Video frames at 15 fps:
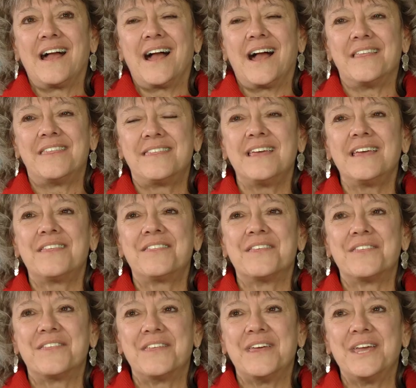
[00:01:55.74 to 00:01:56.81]
I think the
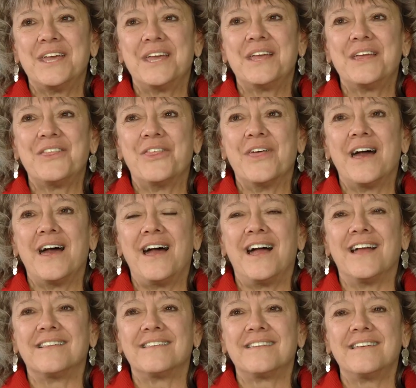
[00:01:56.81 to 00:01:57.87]
thing
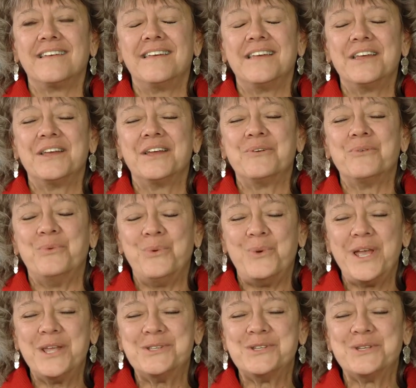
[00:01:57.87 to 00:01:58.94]
that
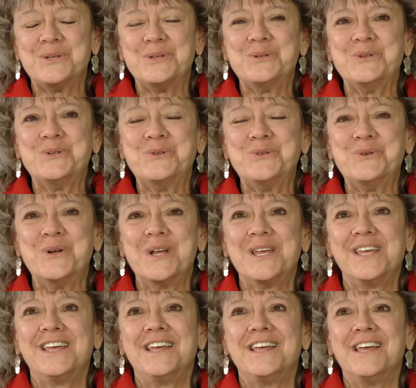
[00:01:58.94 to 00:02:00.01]
we do
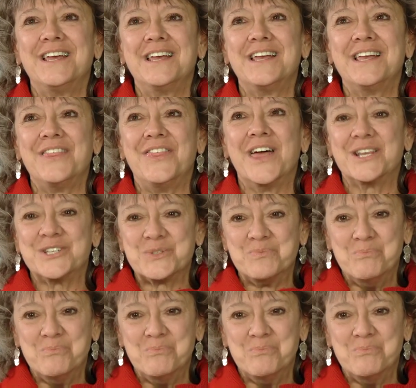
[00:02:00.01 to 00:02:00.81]
that is